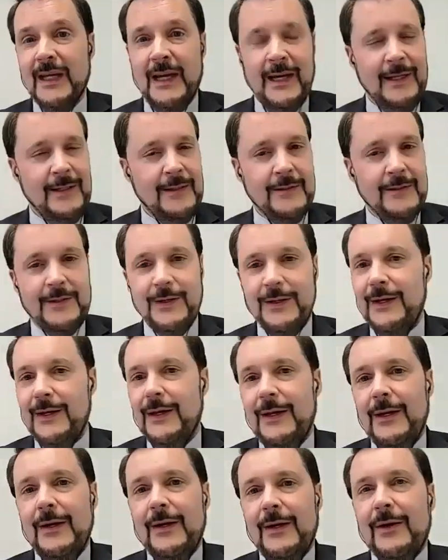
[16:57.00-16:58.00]
and
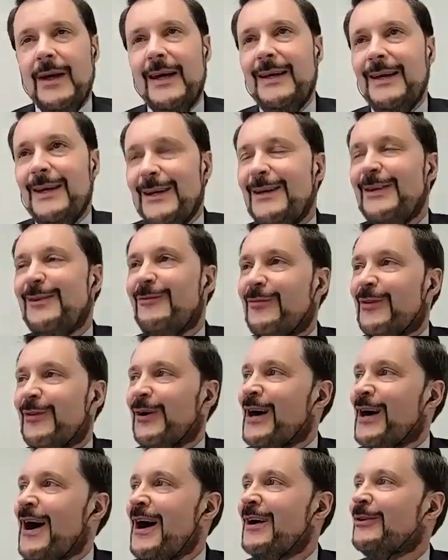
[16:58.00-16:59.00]
for
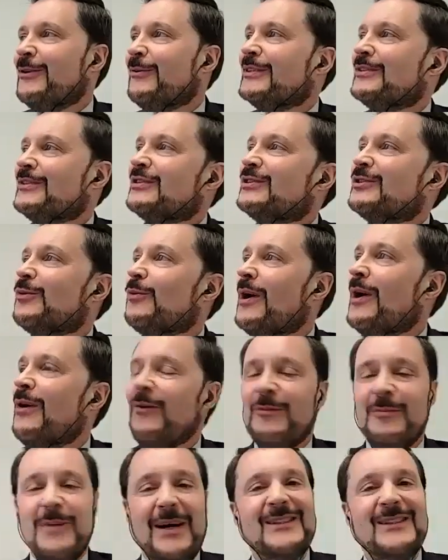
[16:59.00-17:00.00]
Congress,
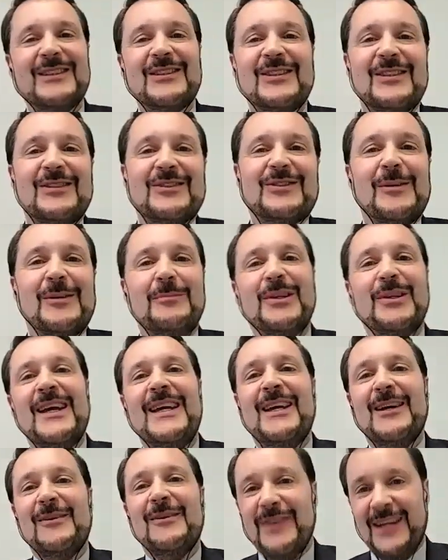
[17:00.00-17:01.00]
12 months is the
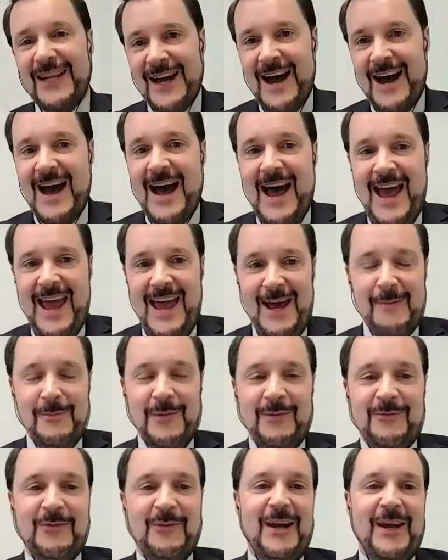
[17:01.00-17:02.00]
blink of an eye, I'm
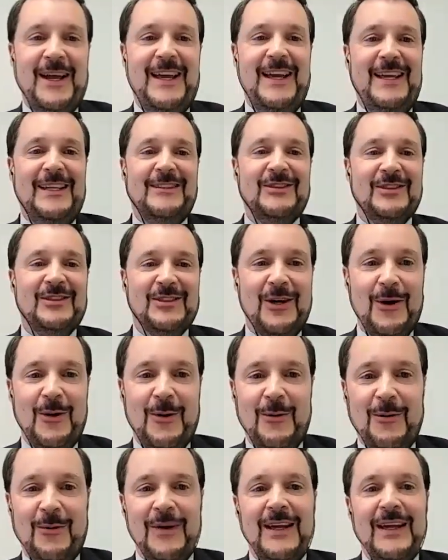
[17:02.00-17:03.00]
afraid.
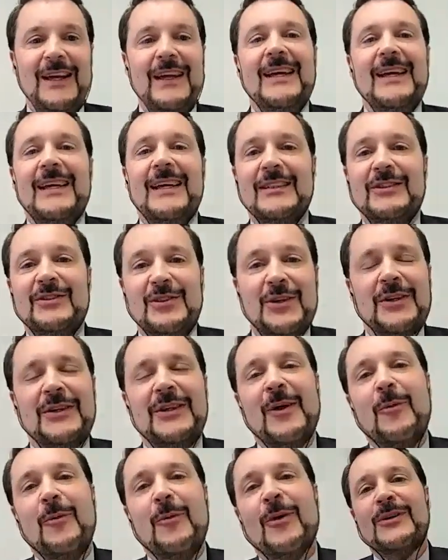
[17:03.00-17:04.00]
So it's good
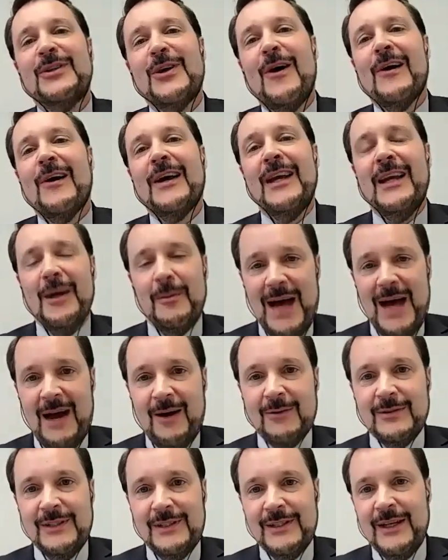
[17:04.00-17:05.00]
that talking
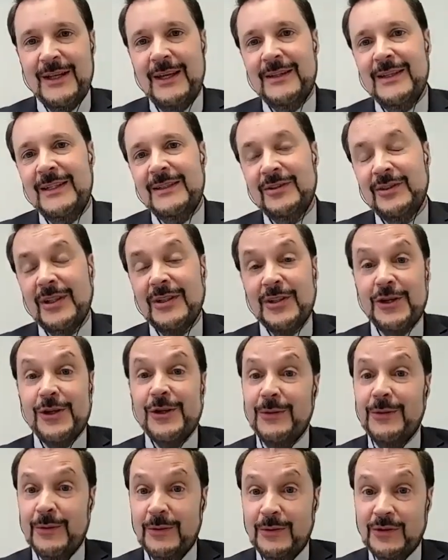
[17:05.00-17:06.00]
about these
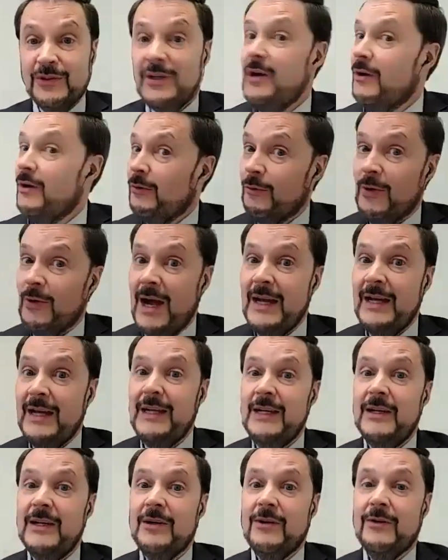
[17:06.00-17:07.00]
issues right
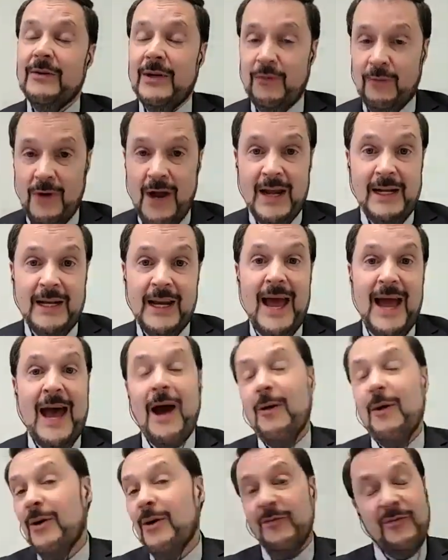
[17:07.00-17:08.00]
here and right
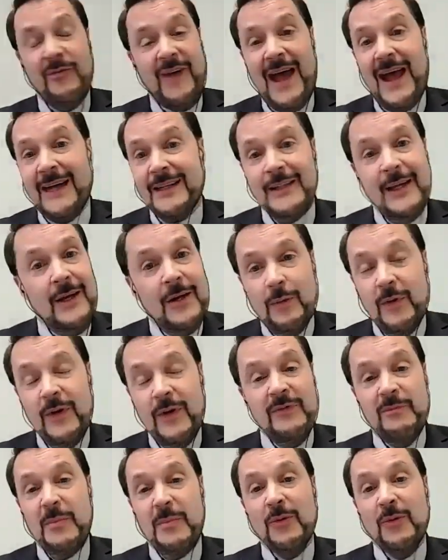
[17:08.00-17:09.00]
now. In fact,
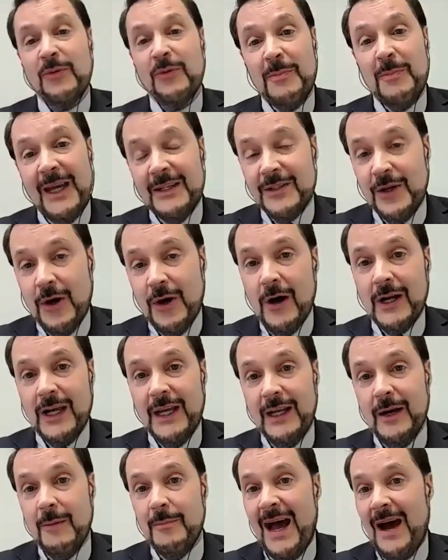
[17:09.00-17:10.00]
we've both been
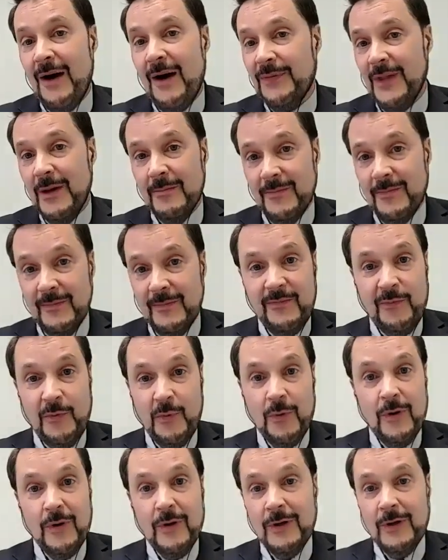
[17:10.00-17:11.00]
talking about them
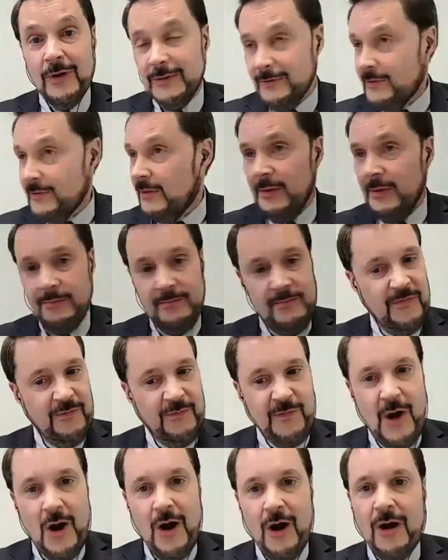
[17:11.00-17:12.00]
for
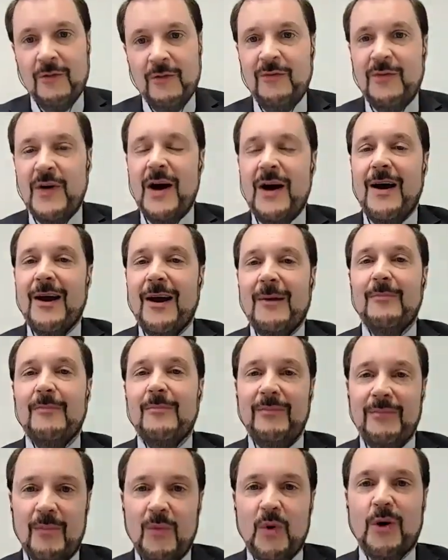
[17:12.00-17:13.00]
far
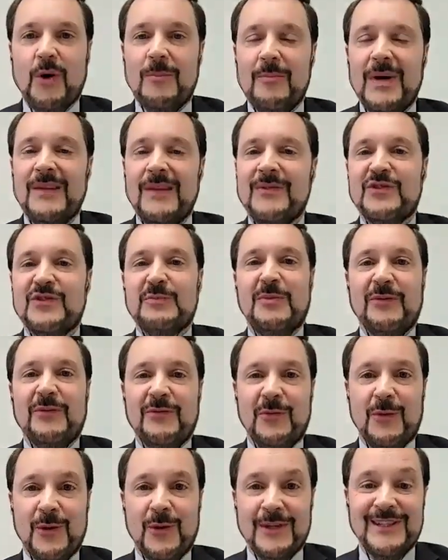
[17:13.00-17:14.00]
more months
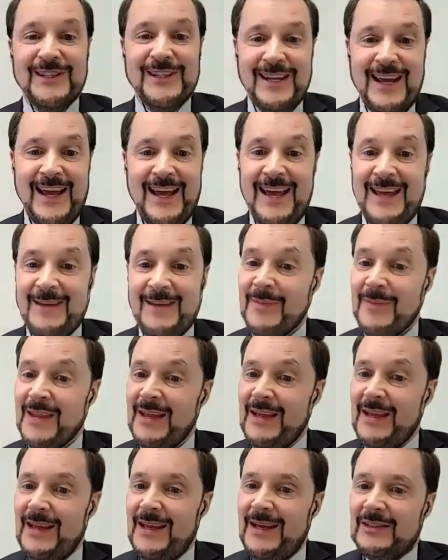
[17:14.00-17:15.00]
before today.
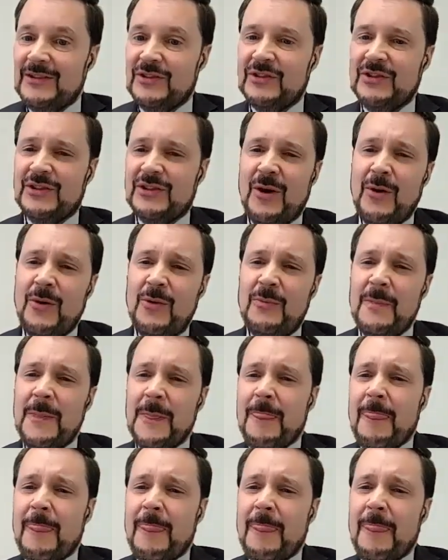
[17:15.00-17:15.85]
So